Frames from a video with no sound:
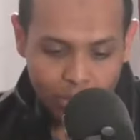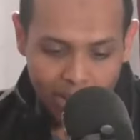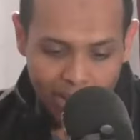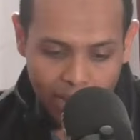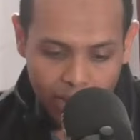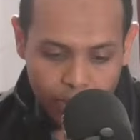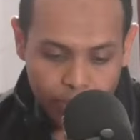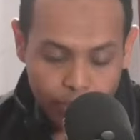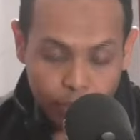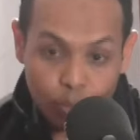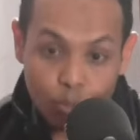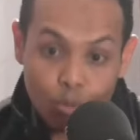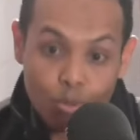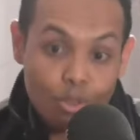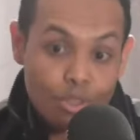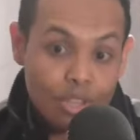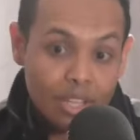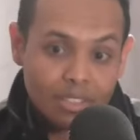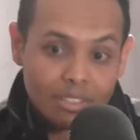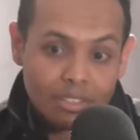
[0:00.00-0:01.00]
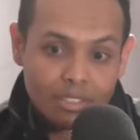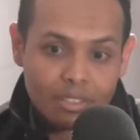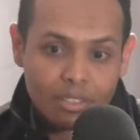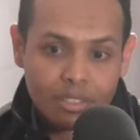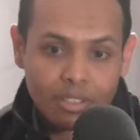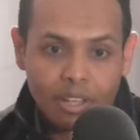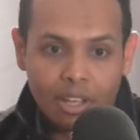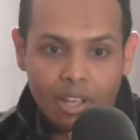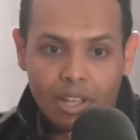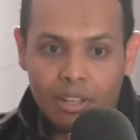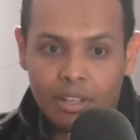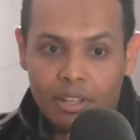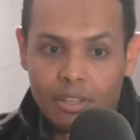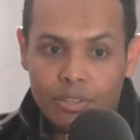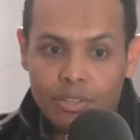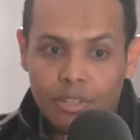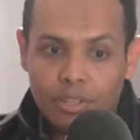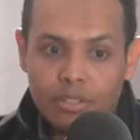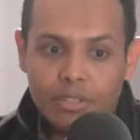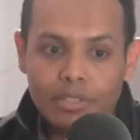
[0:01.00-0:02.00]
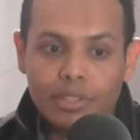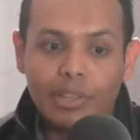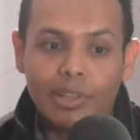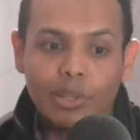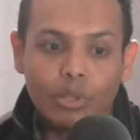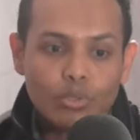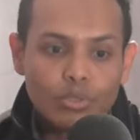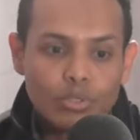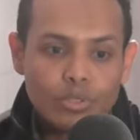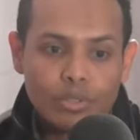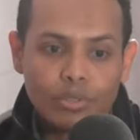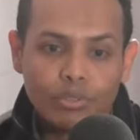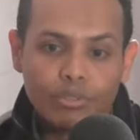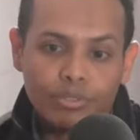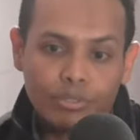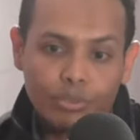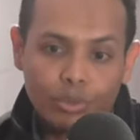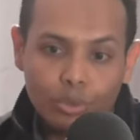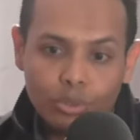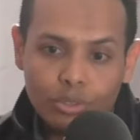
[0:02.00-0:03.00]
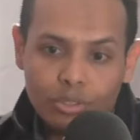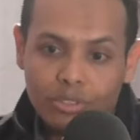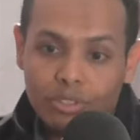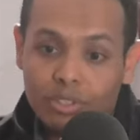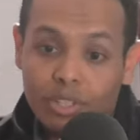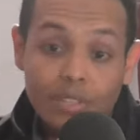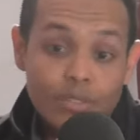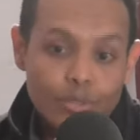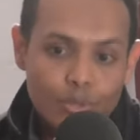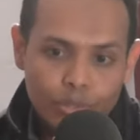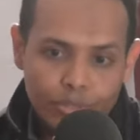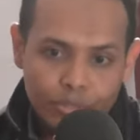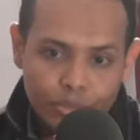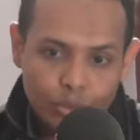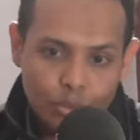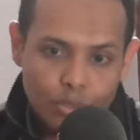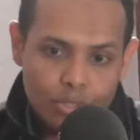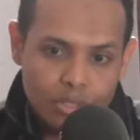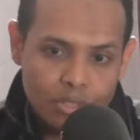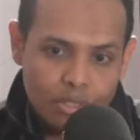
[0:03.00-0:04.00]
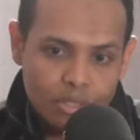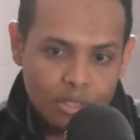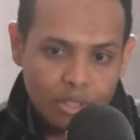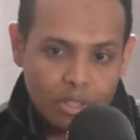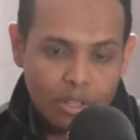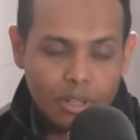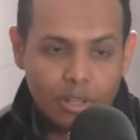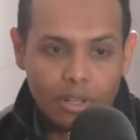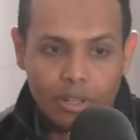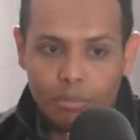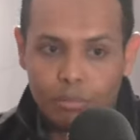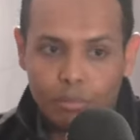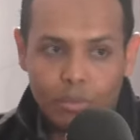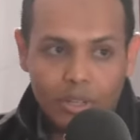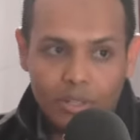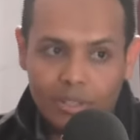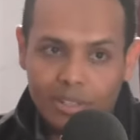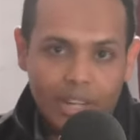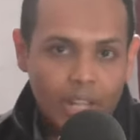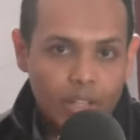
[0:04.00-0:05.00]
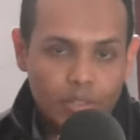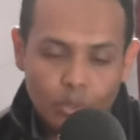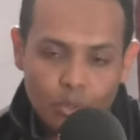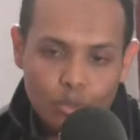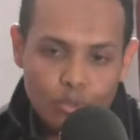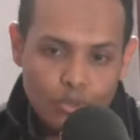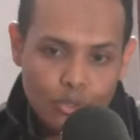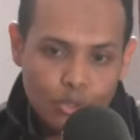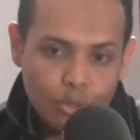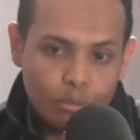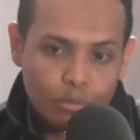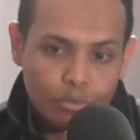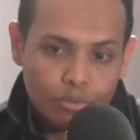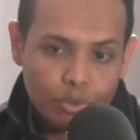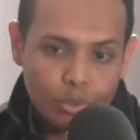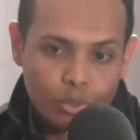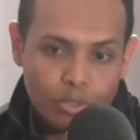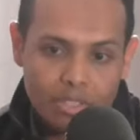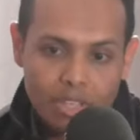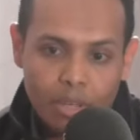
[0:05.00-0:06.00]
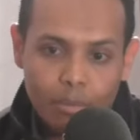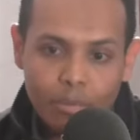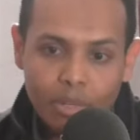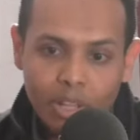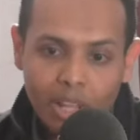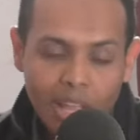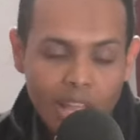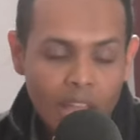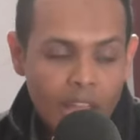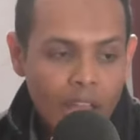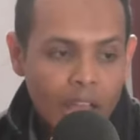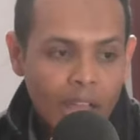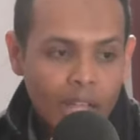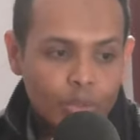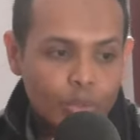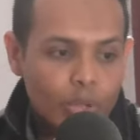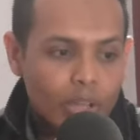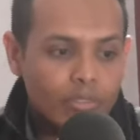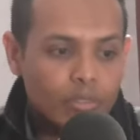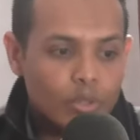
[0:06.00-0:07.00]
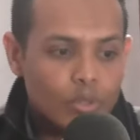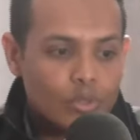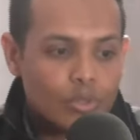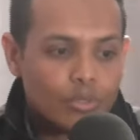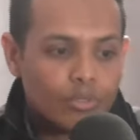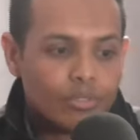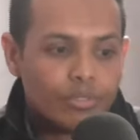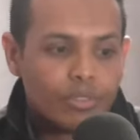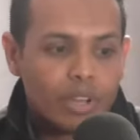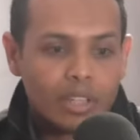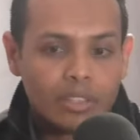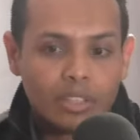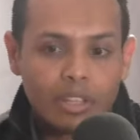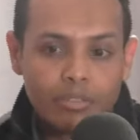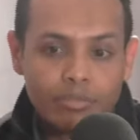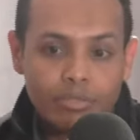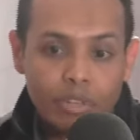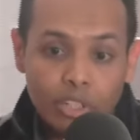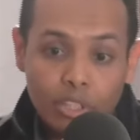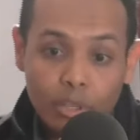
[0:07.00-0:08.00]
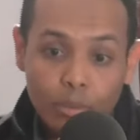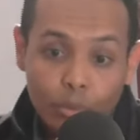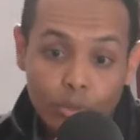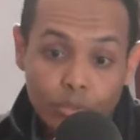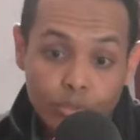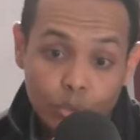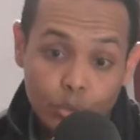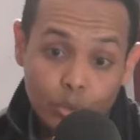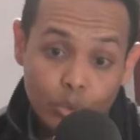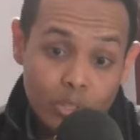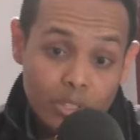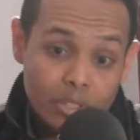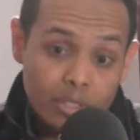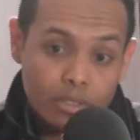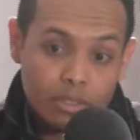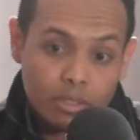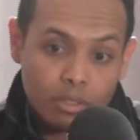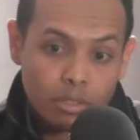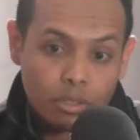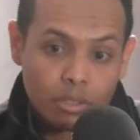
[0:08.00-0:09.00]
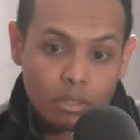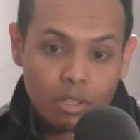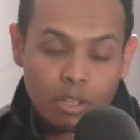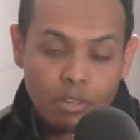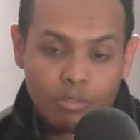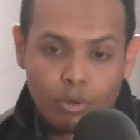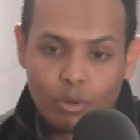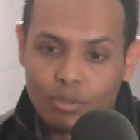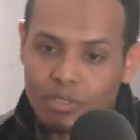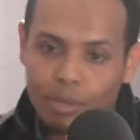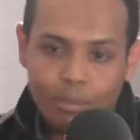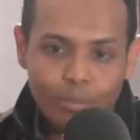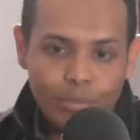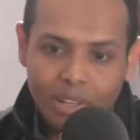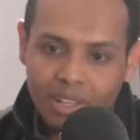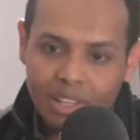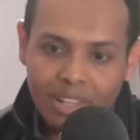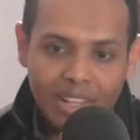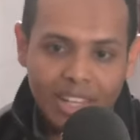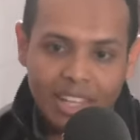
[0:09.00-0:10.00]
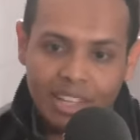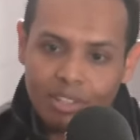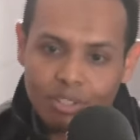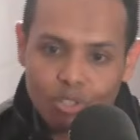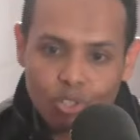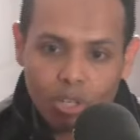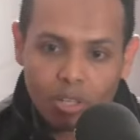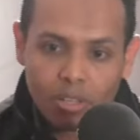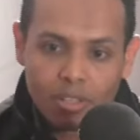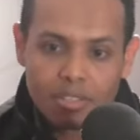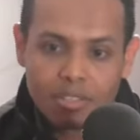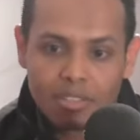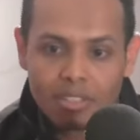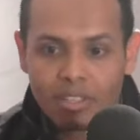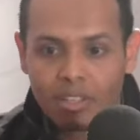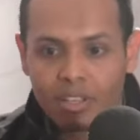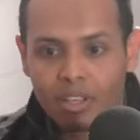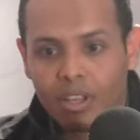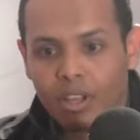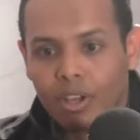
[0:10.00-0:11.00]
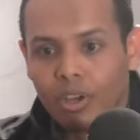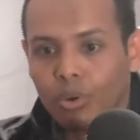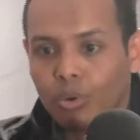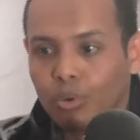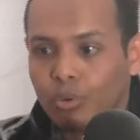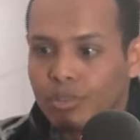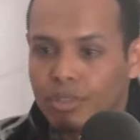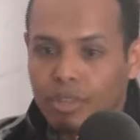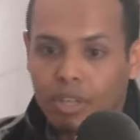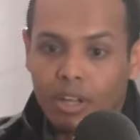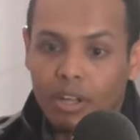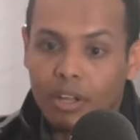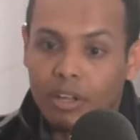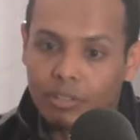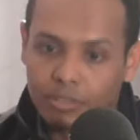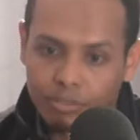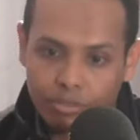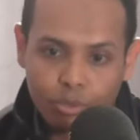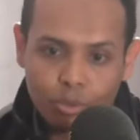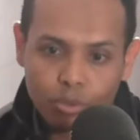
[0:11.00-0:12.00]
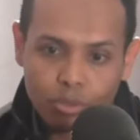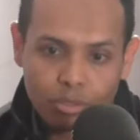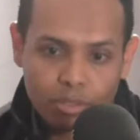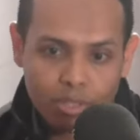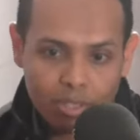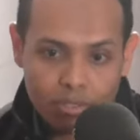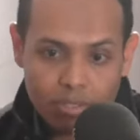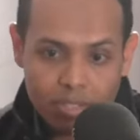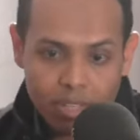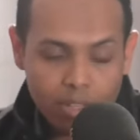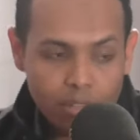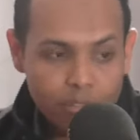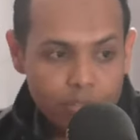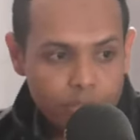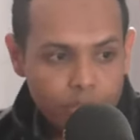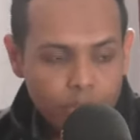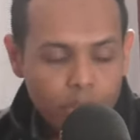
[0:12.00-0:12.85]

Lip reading: I know that there is lots of food, tons of foods are unconsumed, for example, and we have lots of unavoidable food waste, for example, eggshells or the food itself.